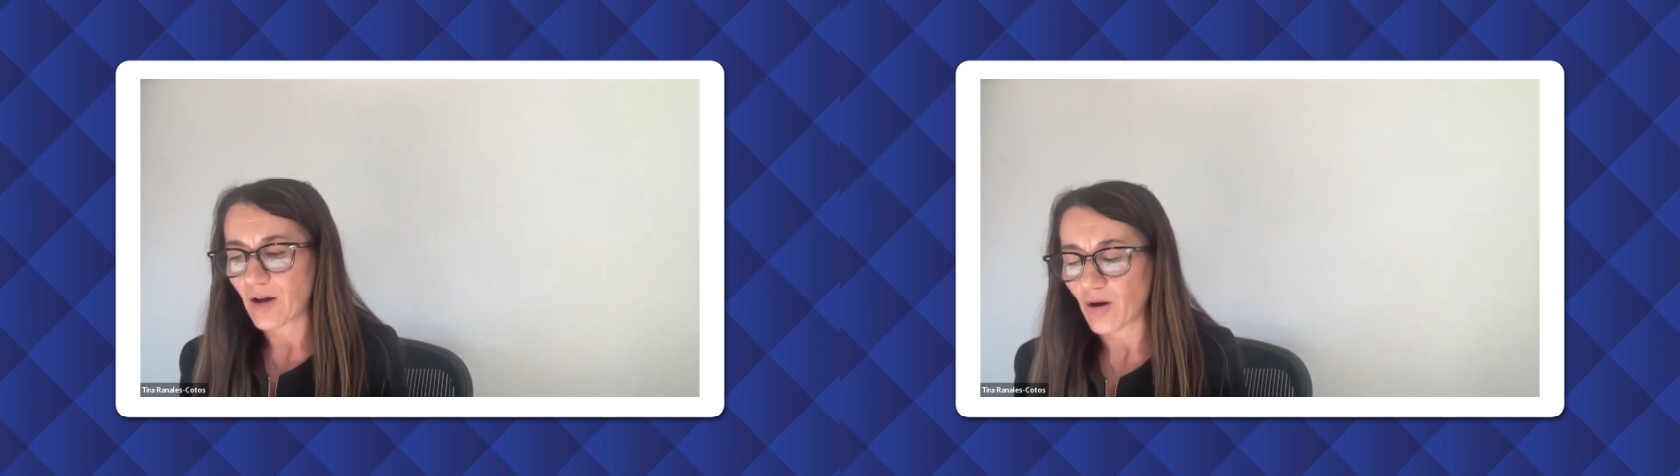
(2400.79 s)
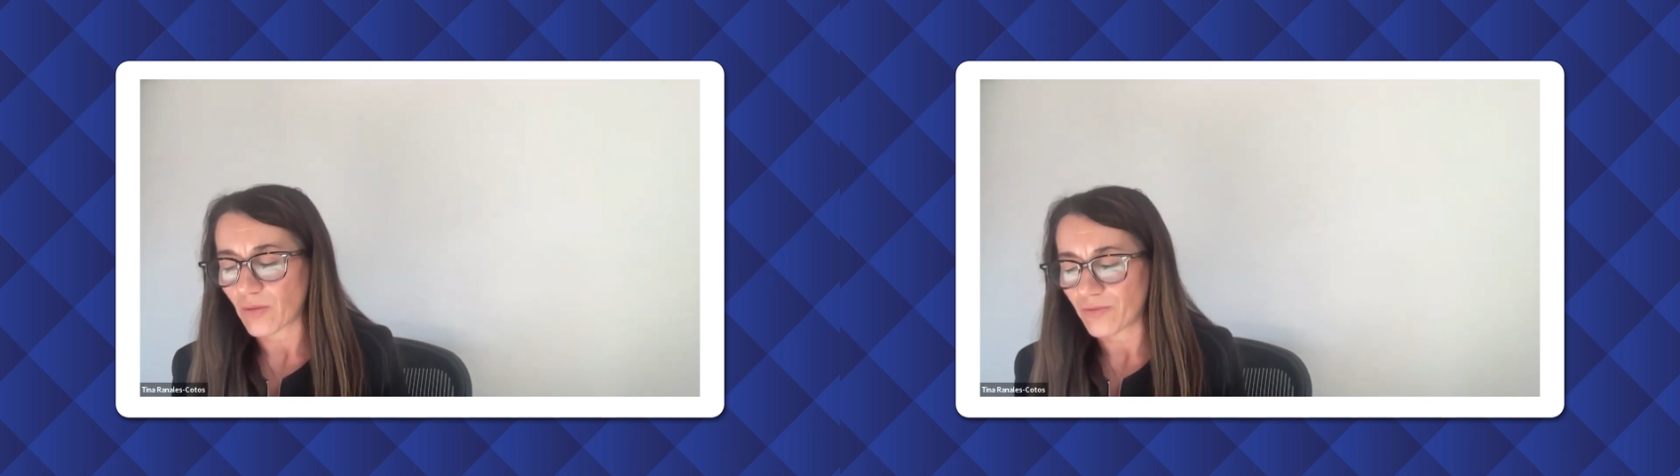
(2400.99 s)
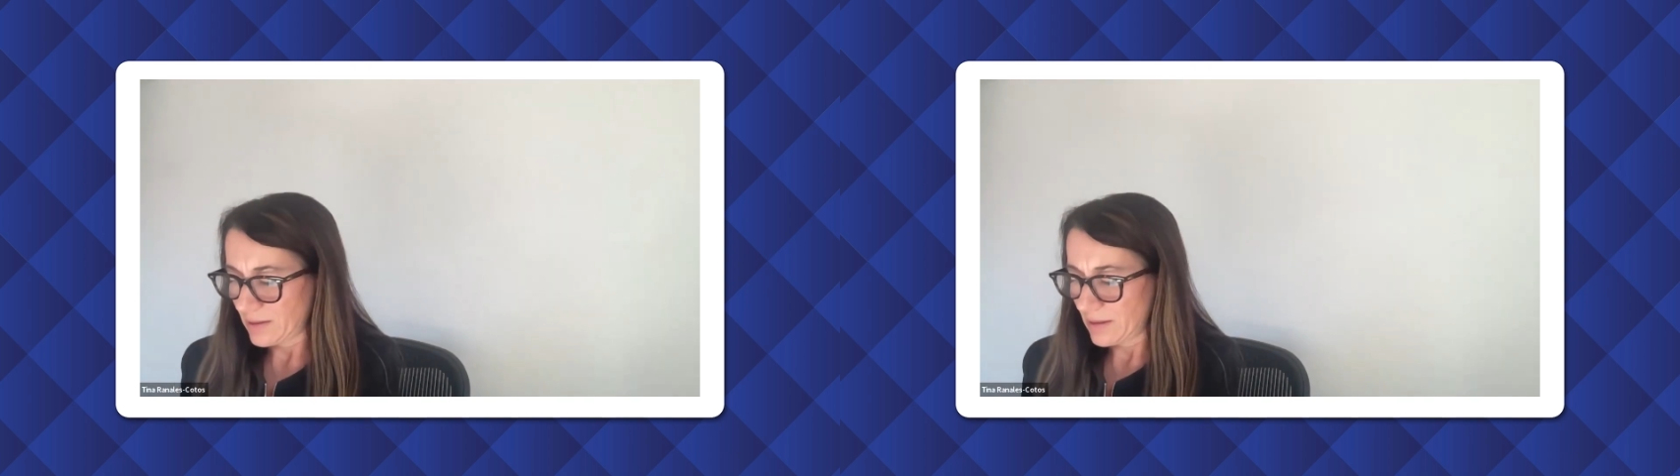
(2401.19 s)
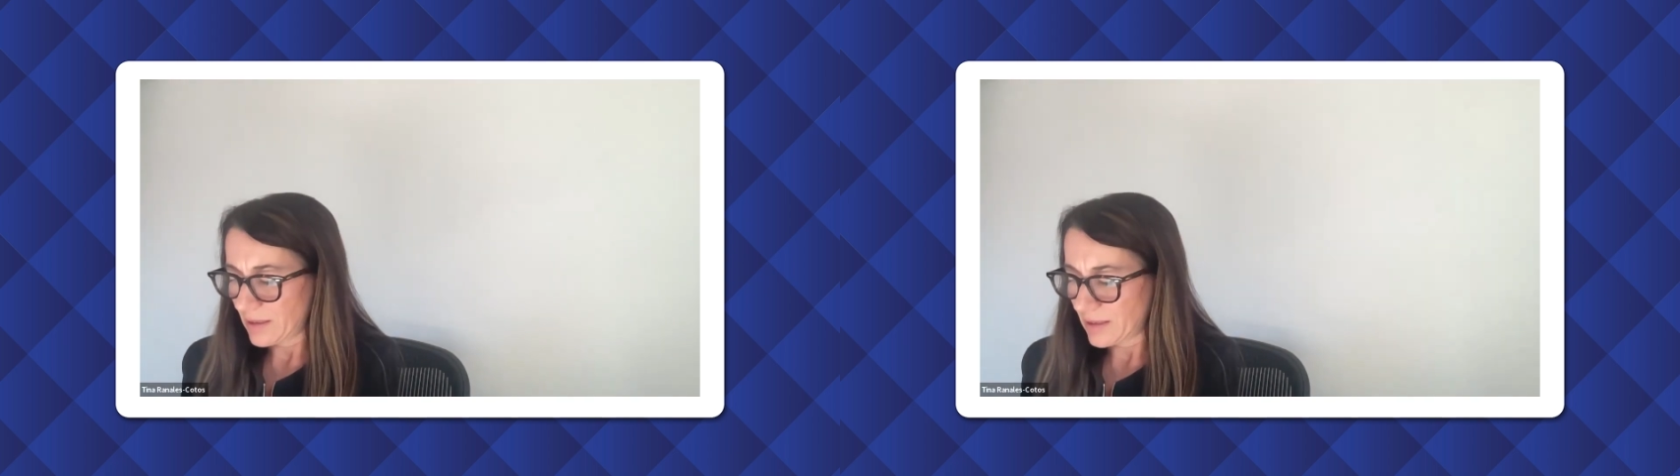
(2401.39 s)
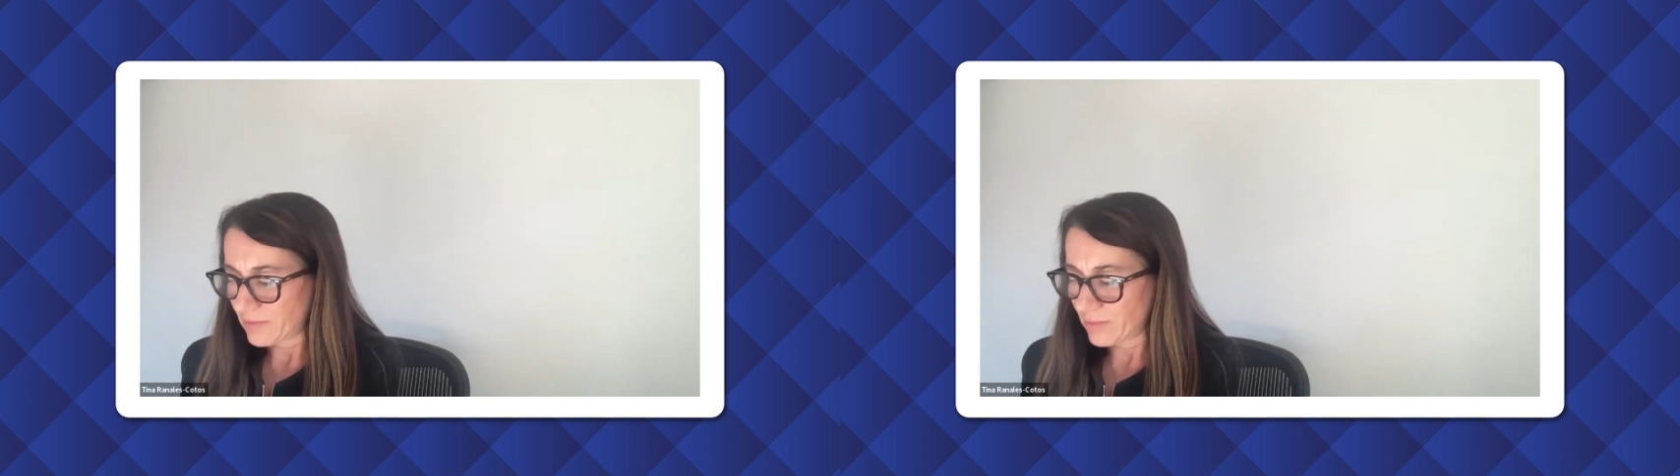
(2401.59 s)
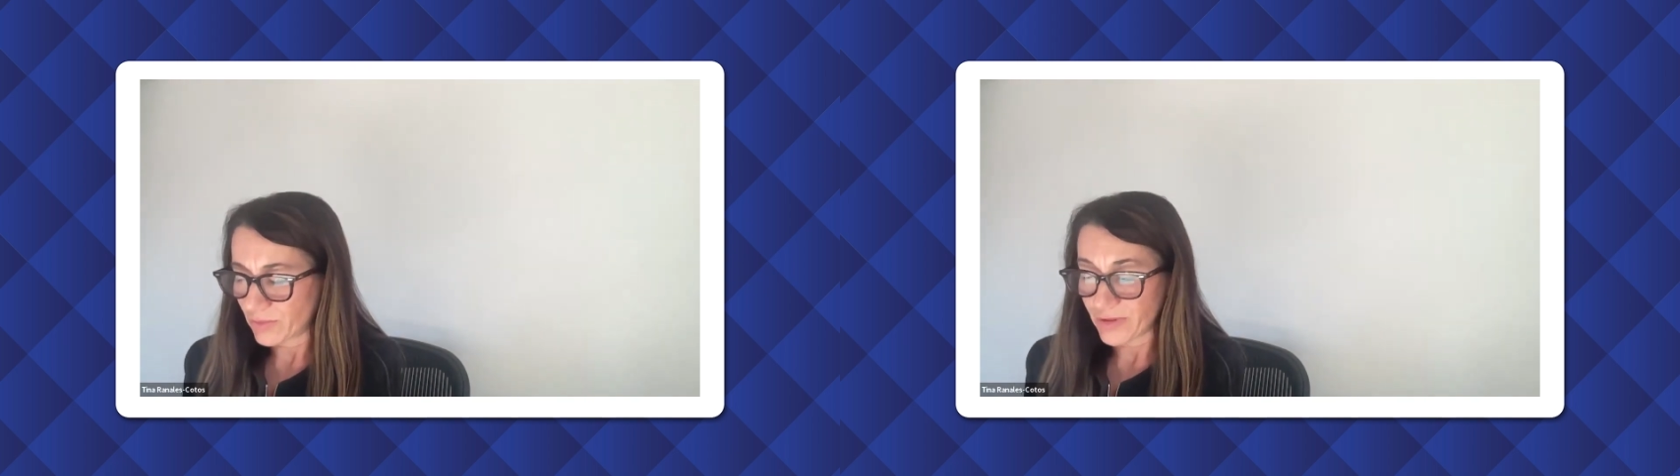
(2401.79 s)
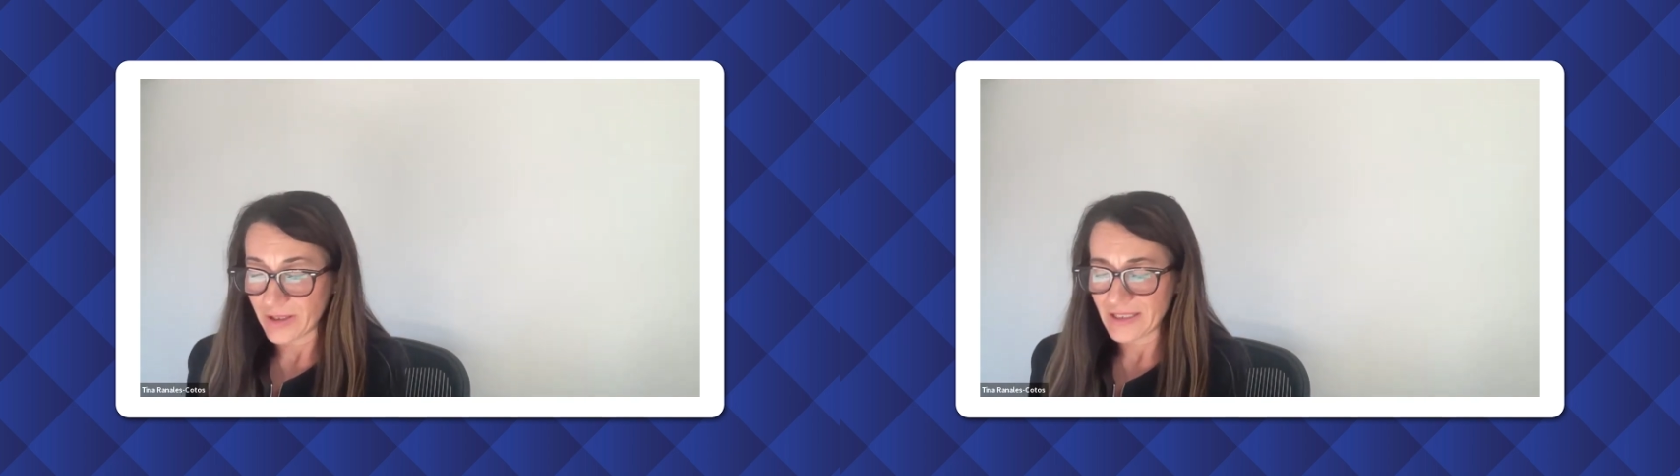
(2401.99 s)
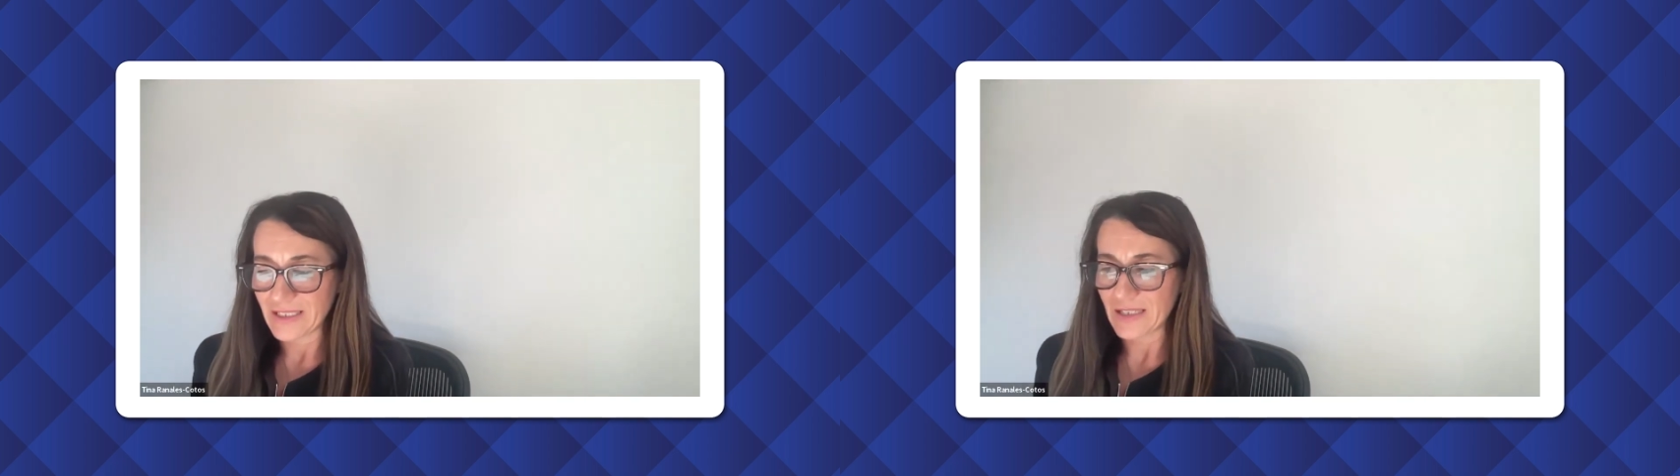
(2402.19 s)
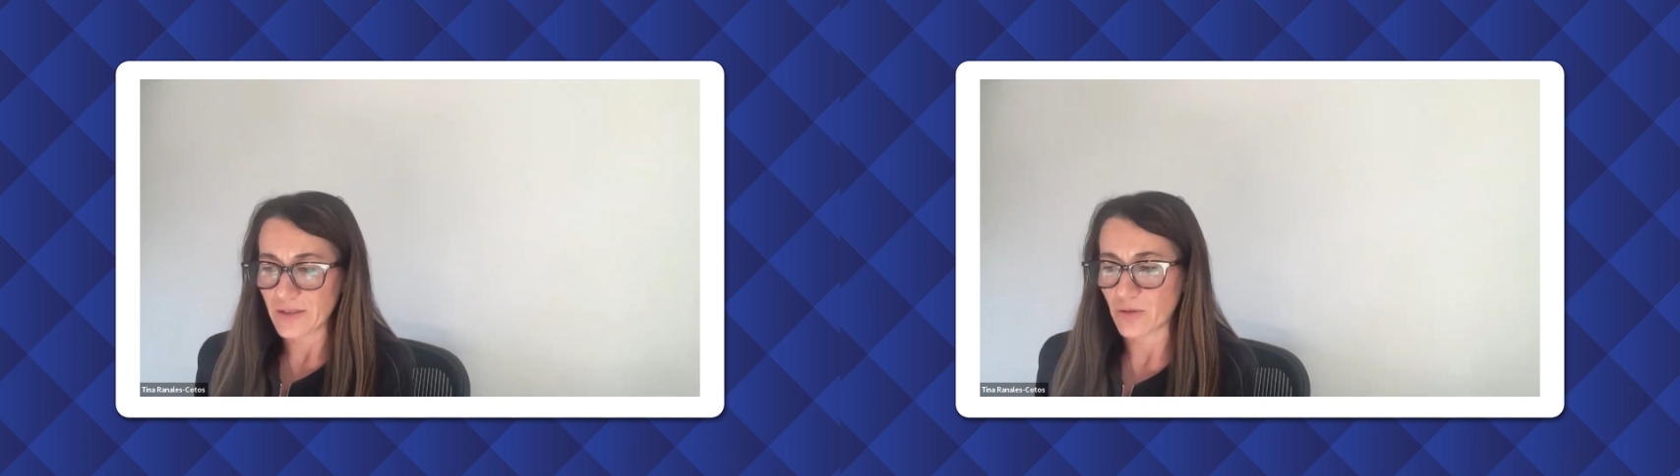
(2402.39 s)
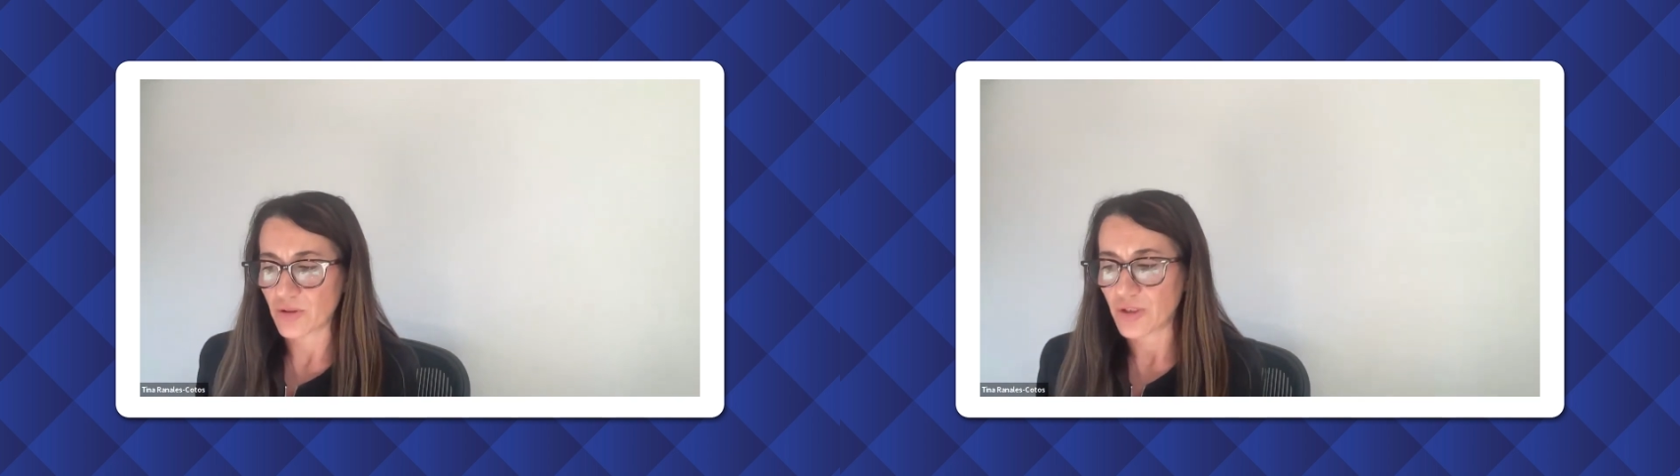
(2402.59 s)
of Rule
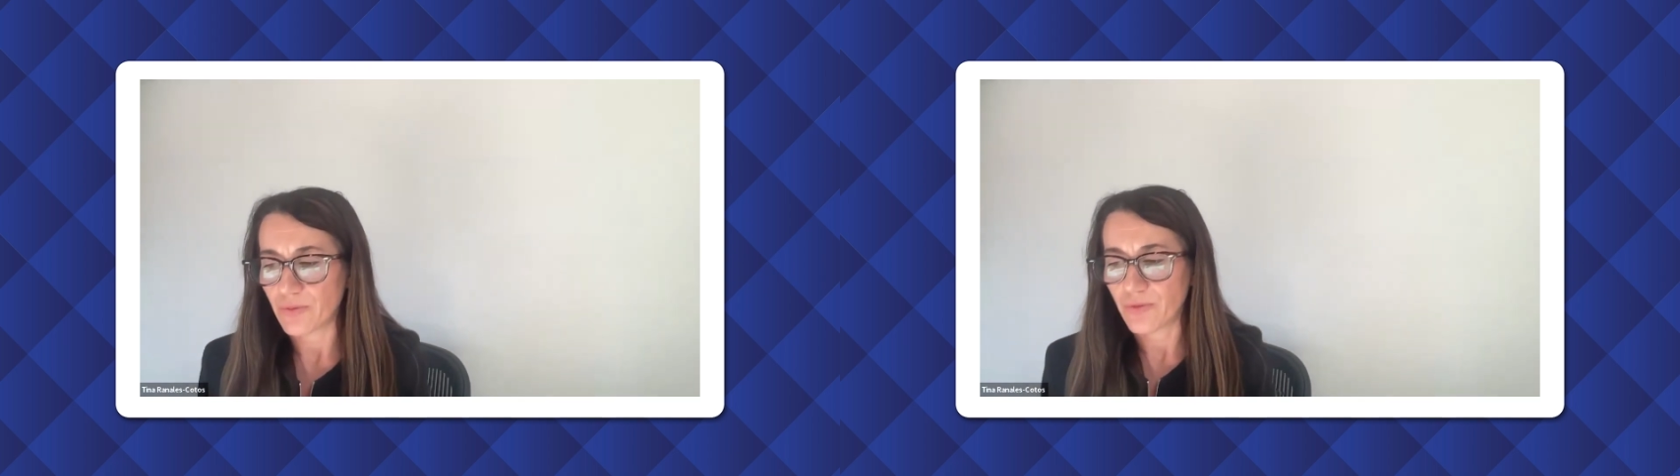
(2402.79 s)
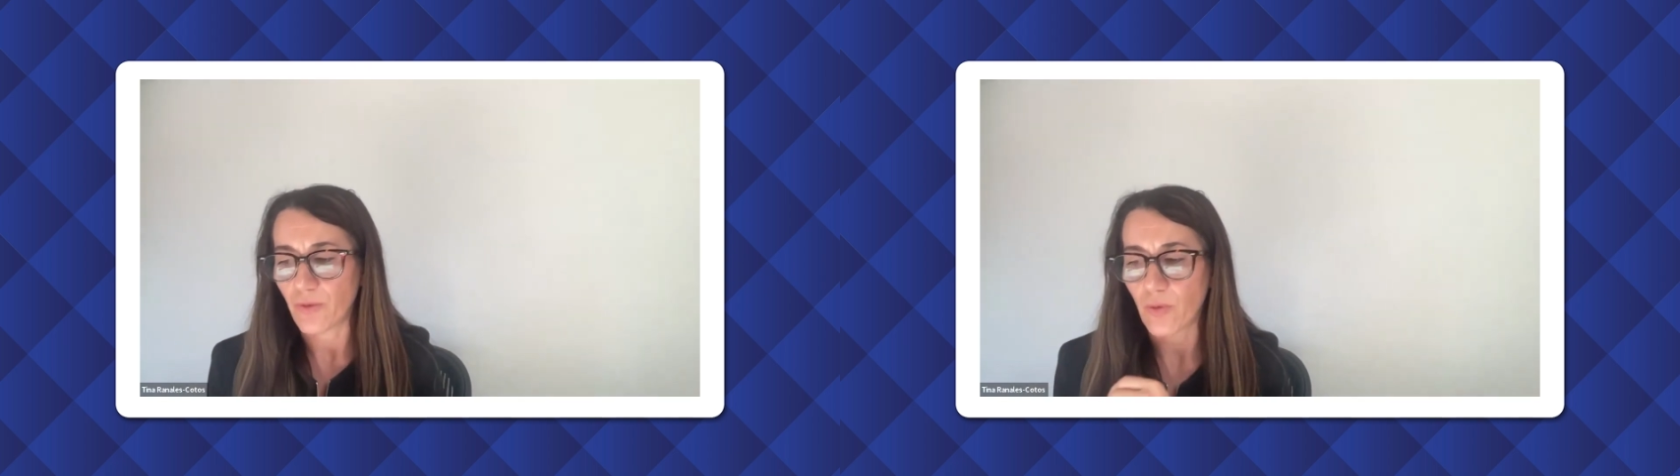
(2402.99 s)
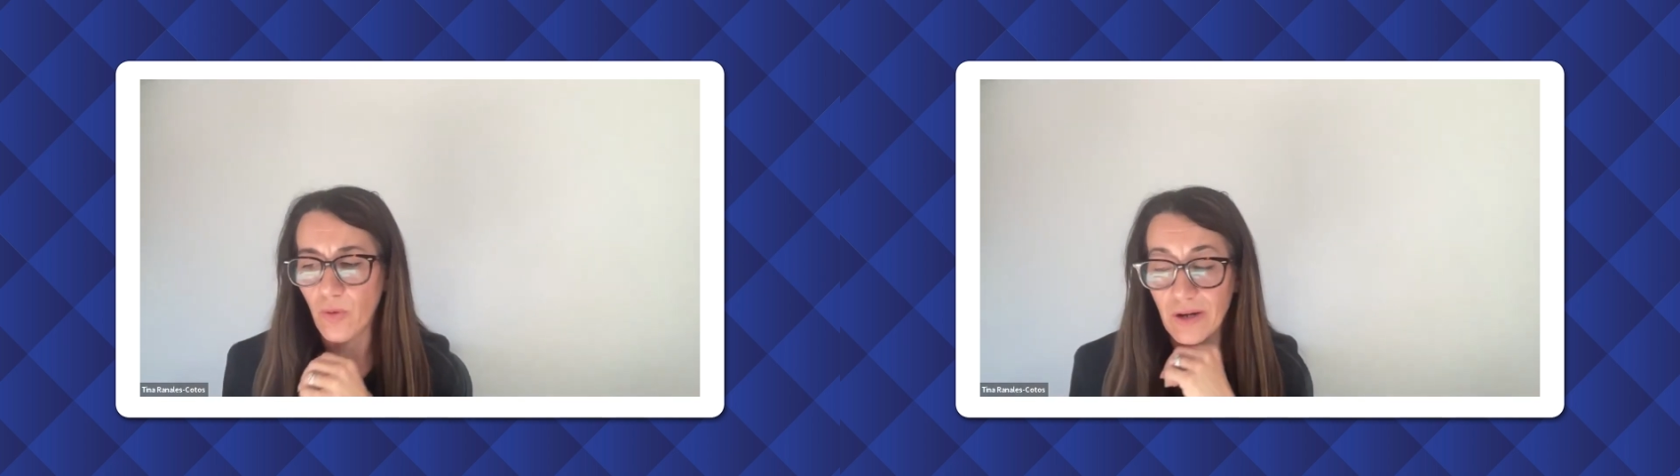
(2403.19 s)
39.24